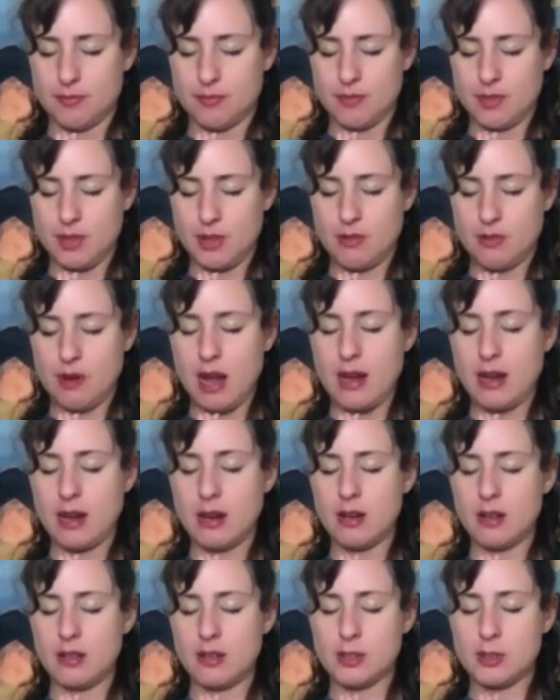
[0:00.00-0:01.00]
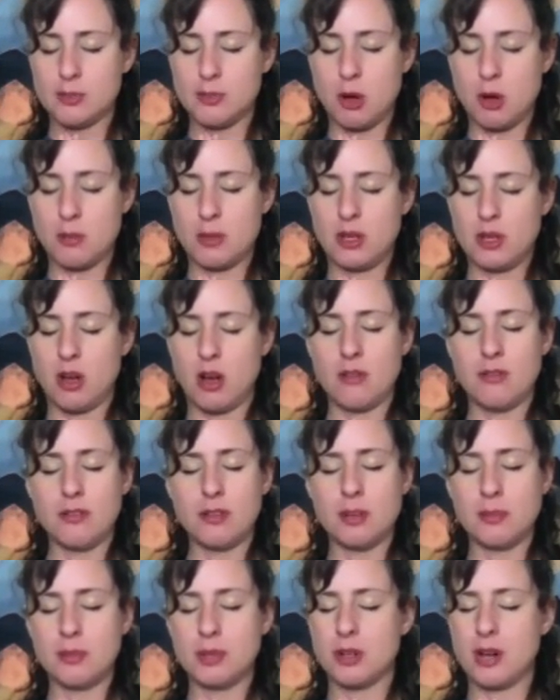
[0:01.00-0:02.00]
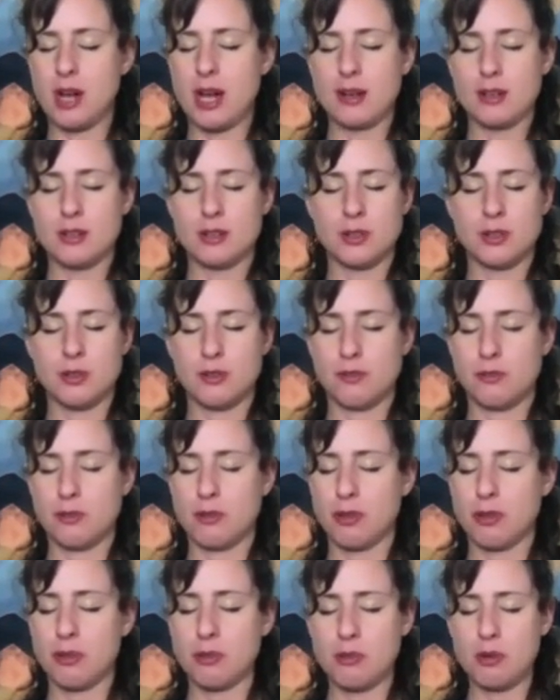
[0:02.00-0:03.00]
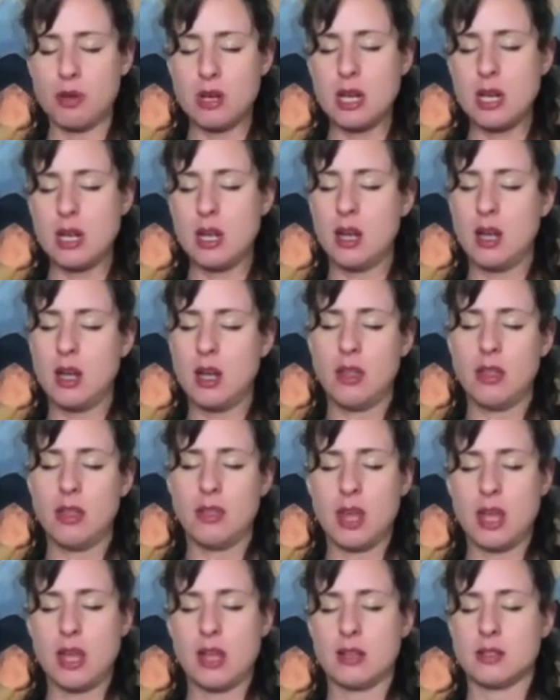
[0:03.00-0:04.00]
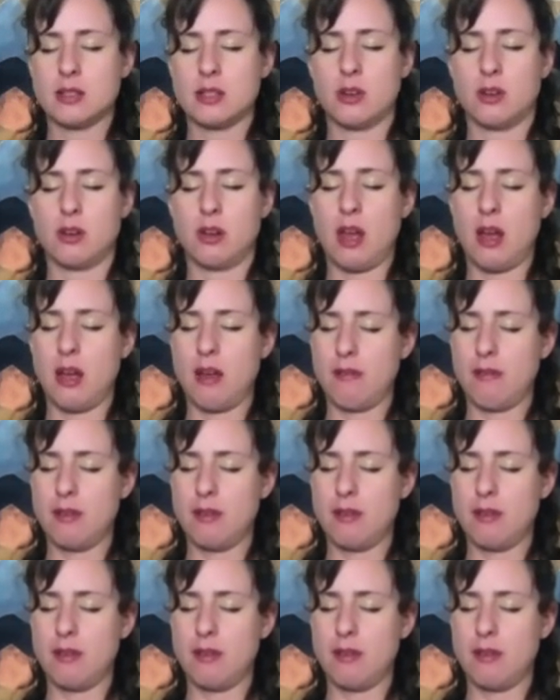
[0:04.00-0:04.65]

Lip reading: Right here in this moment, offer up gratitude for 3 things in your life.